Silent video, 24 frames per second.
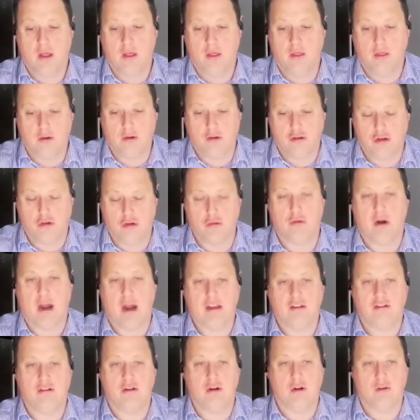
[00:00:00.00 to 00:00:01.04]
the
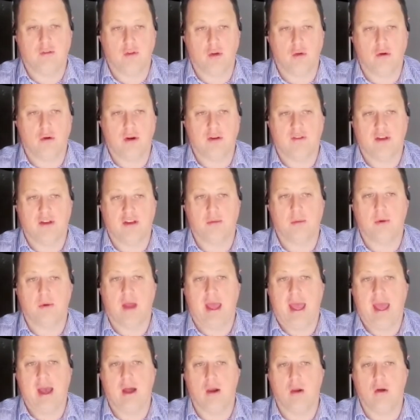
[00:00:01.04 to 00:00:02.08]
duration of your investment
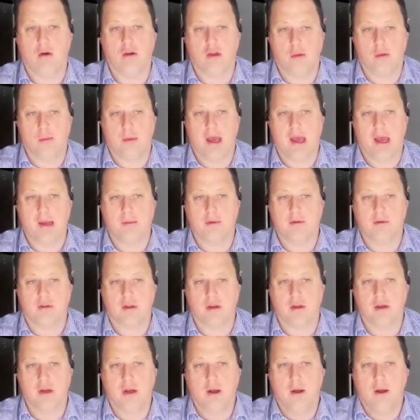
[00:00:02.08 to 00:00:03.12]
and how long you'll be able
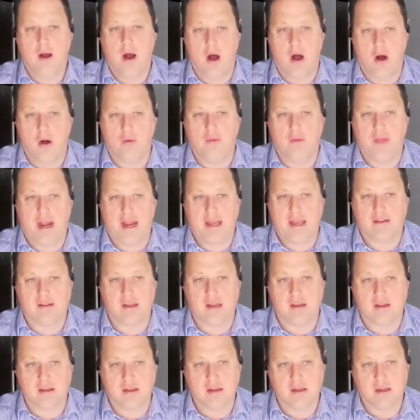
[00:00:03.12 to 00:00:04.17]
to hold that
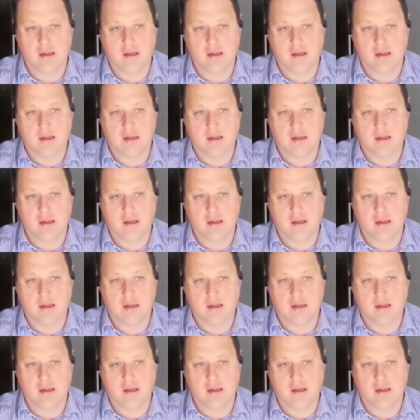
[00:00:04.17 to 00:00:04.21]
asset.